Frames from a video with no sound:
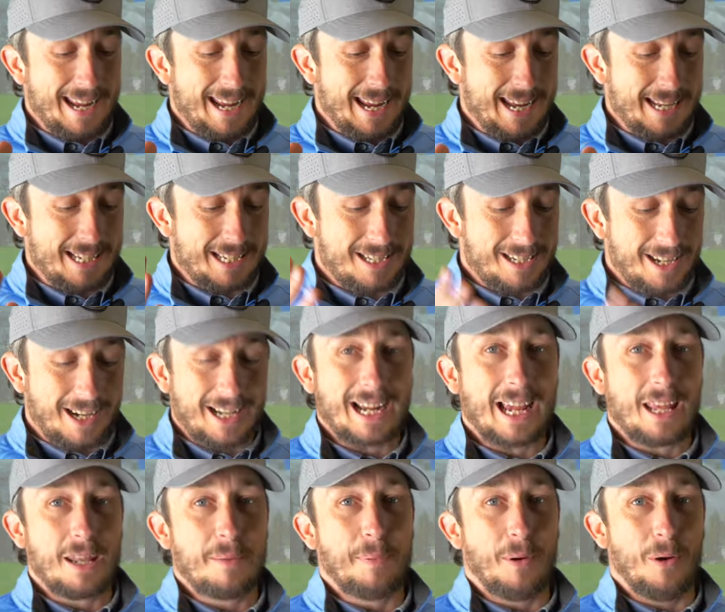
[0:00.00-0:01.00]
It's going to
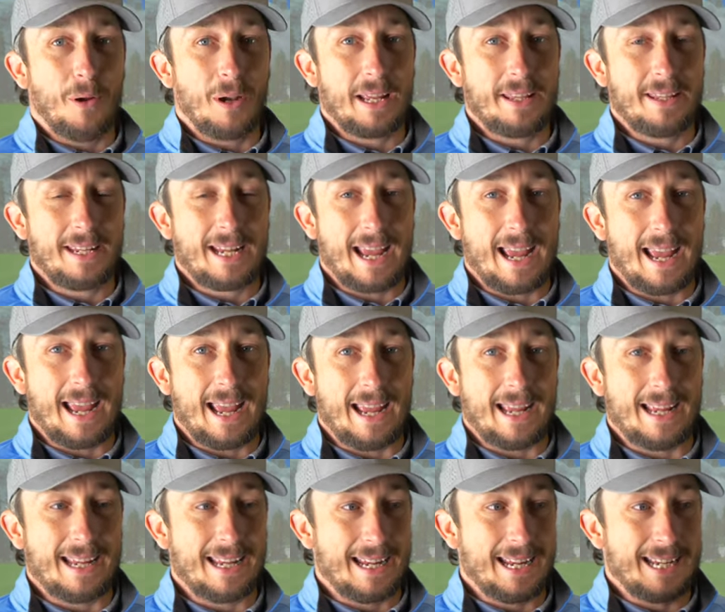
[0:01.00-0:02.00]
get the ball in the
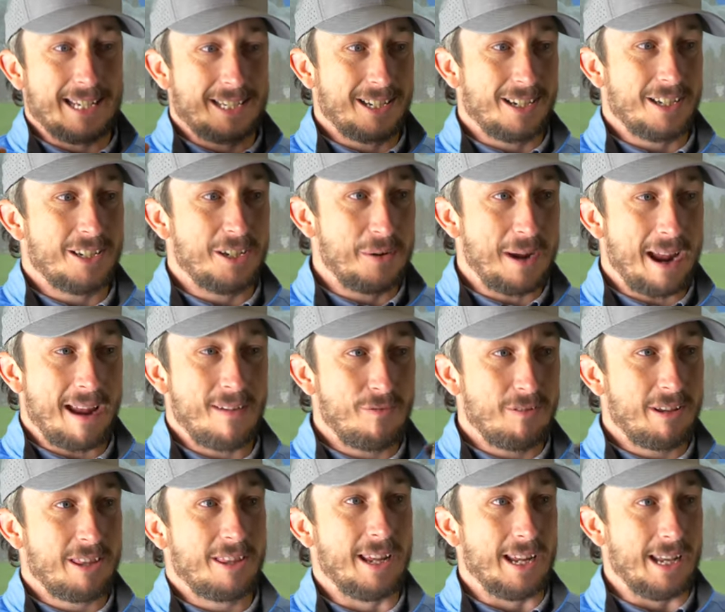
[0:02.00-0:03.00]
air. It's going to do
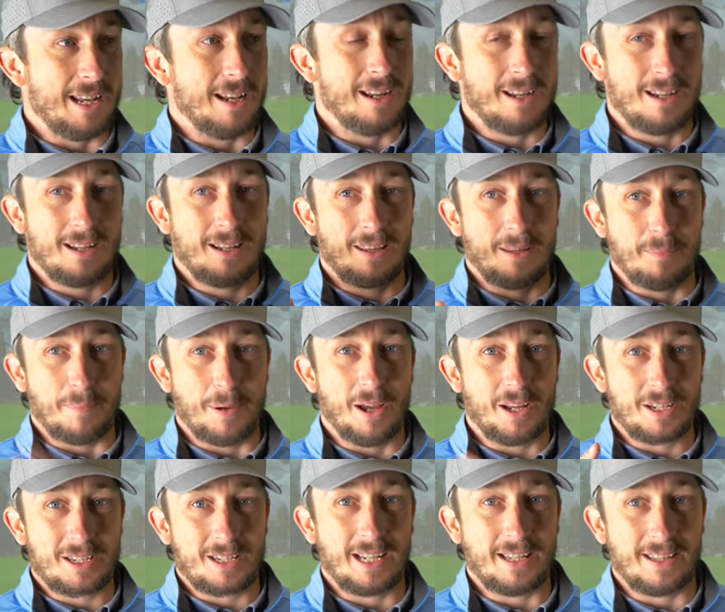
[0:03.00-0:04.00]
everything the
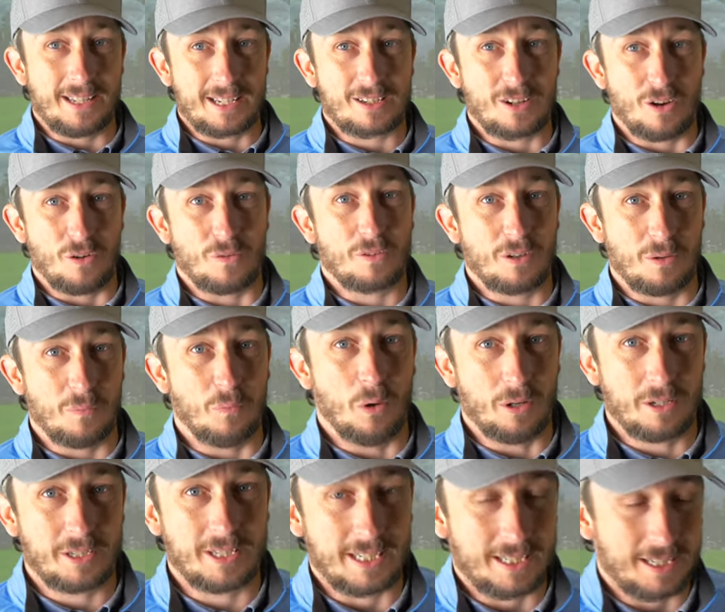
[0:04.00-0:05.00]
person in this golf club
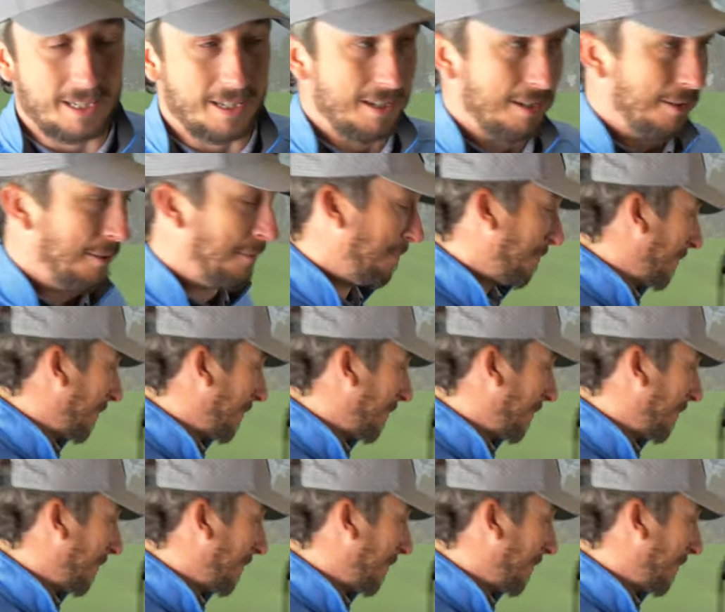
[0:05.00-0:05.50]
wants it to do.